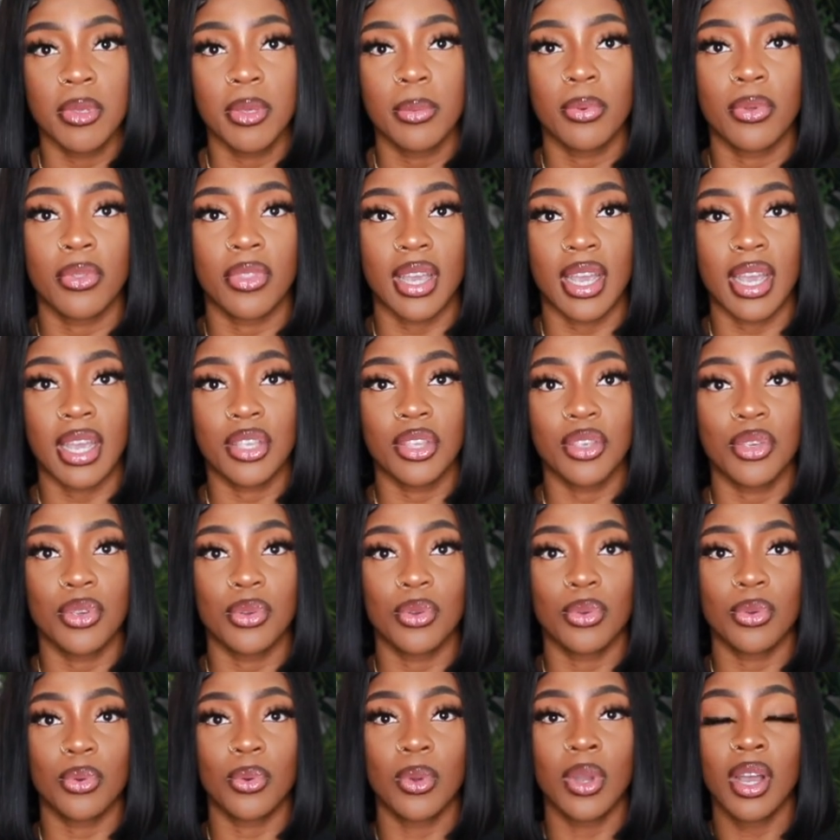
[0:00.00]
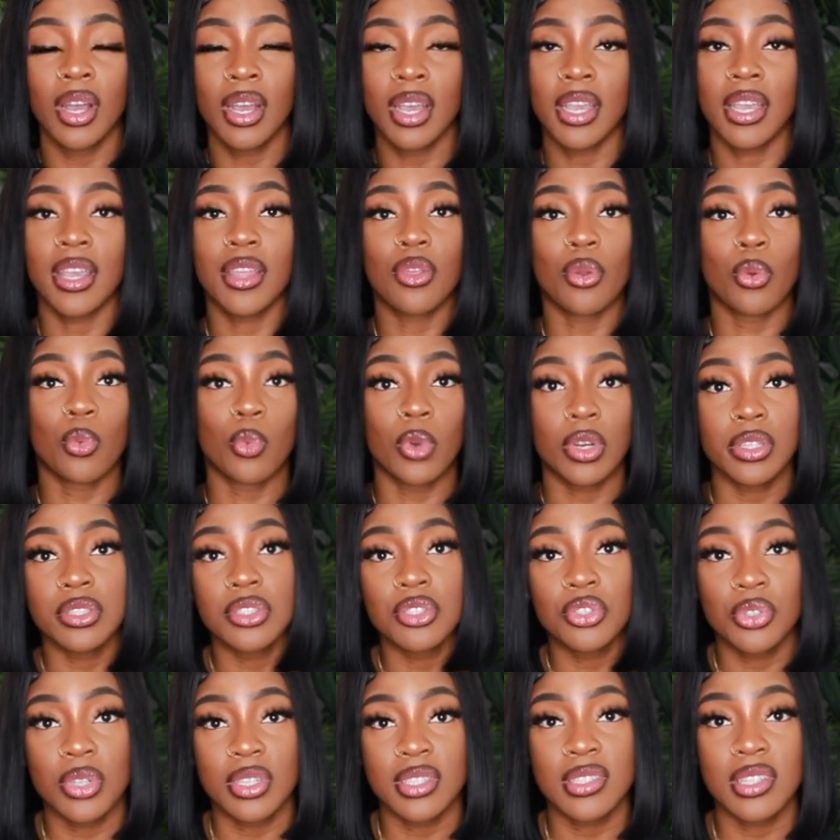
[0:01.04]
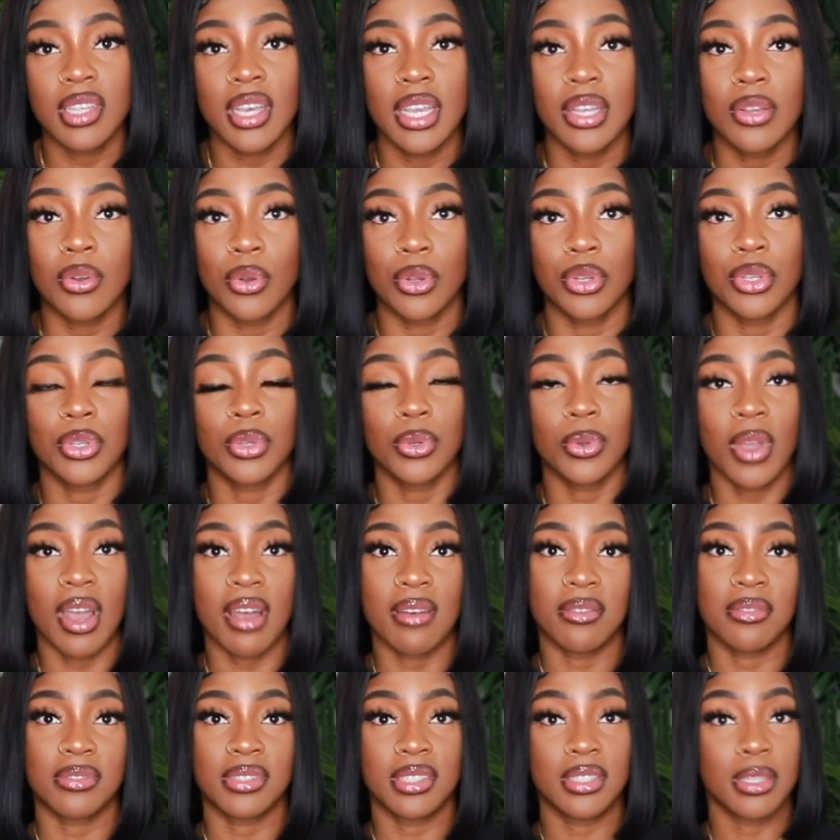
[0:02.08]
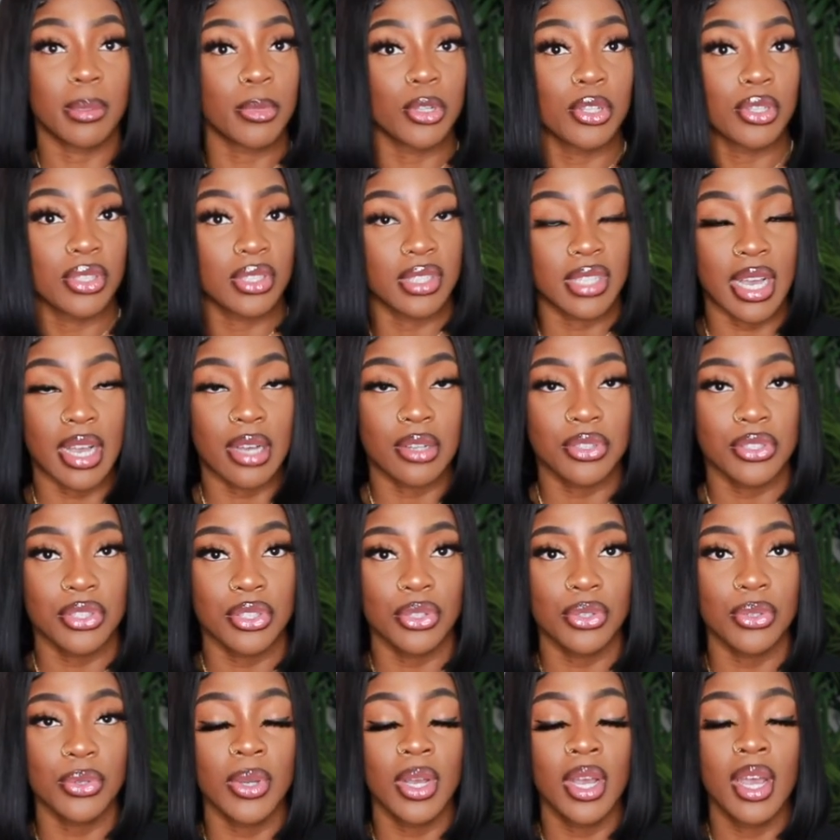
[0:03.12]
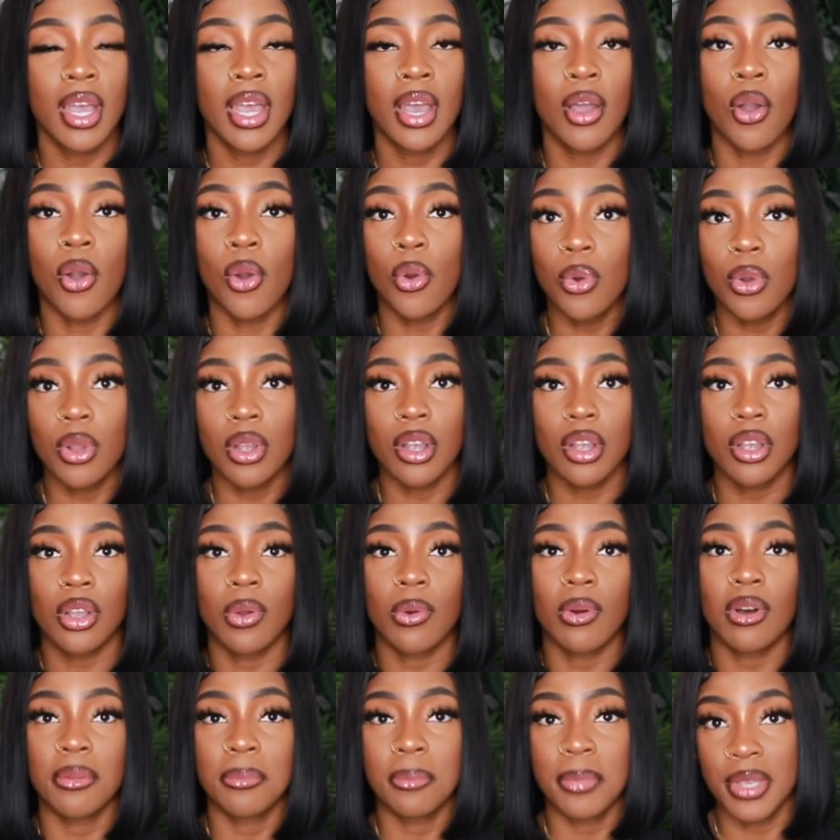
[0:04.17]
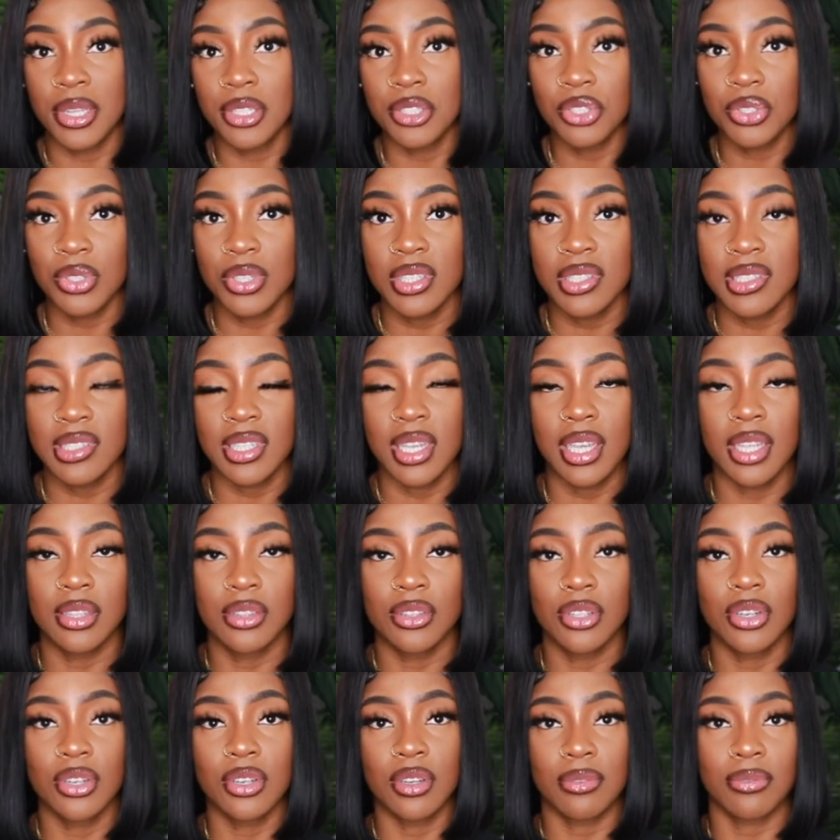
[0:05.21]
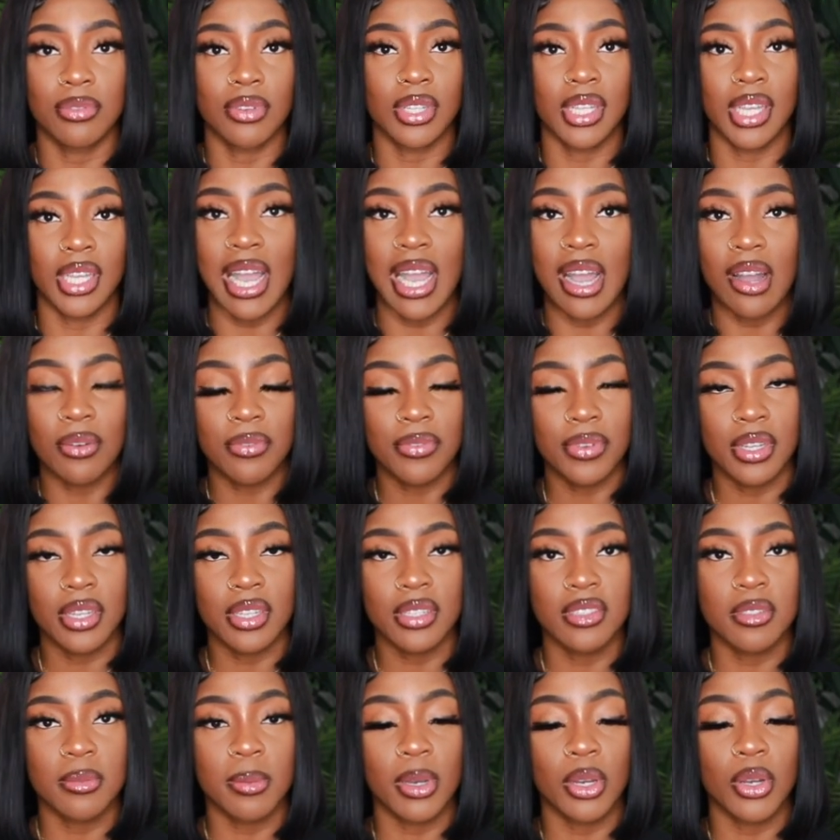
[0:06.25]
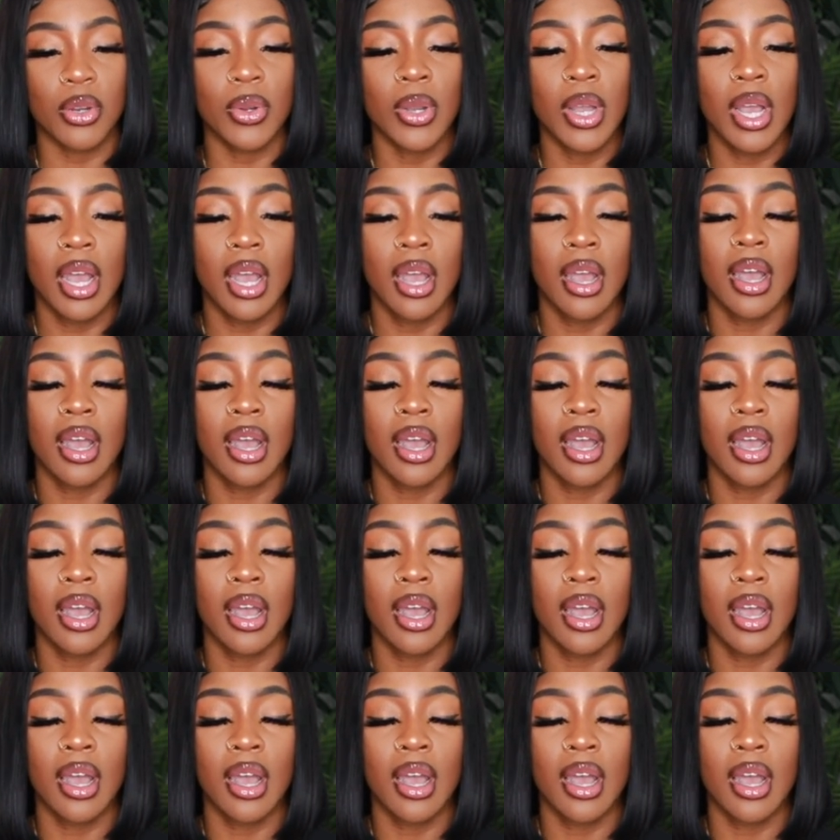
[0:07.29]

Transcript: people that you either want to dress like or you have a similar style to, or go on Pinterest and look for outfit inspo.